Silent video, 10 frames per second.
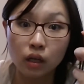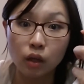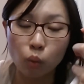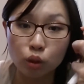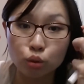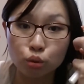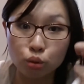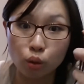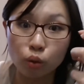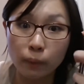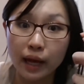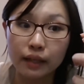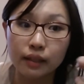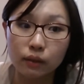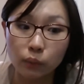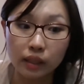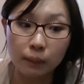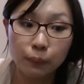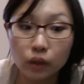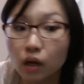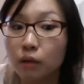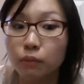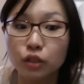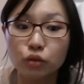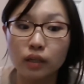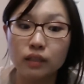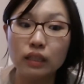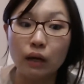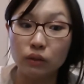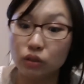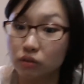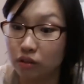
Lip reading: It was so bad that when I put on moisturizer, I was,